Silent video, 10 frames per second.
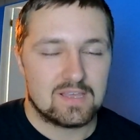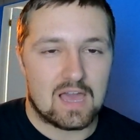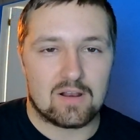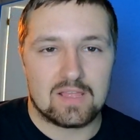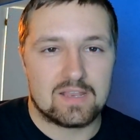
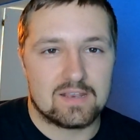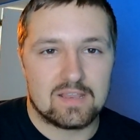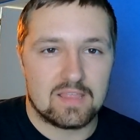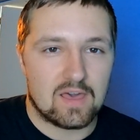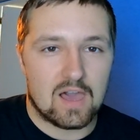and
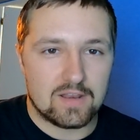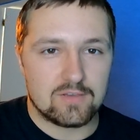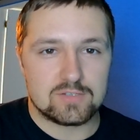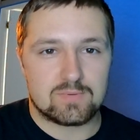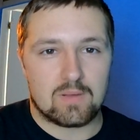the
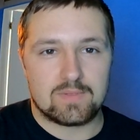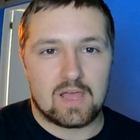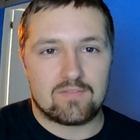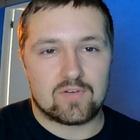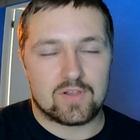audio is probably
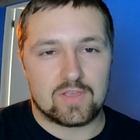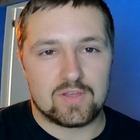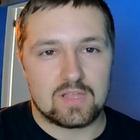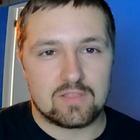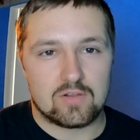not very
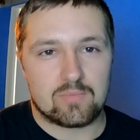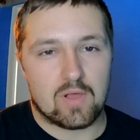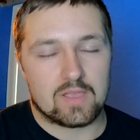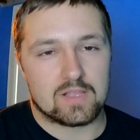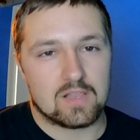good either. You
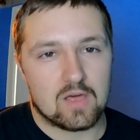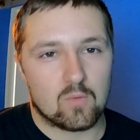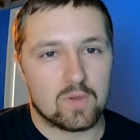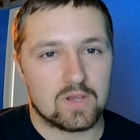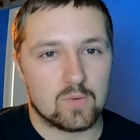probably get a lot
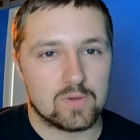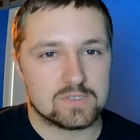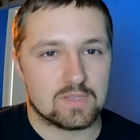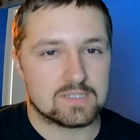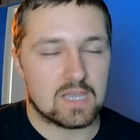of wind
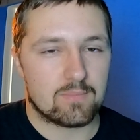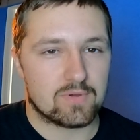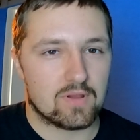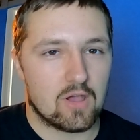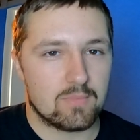noise on the top of
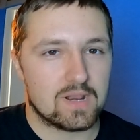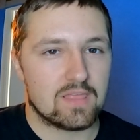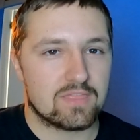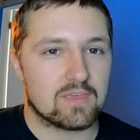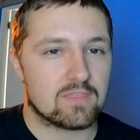your helmet. I
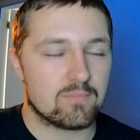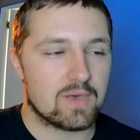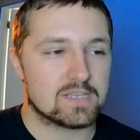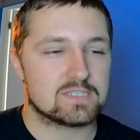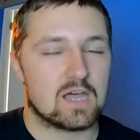think the
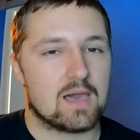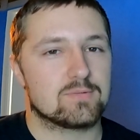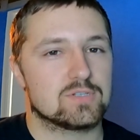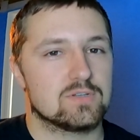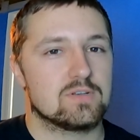best
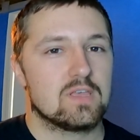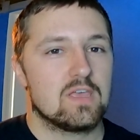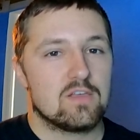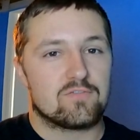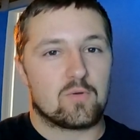option
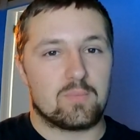for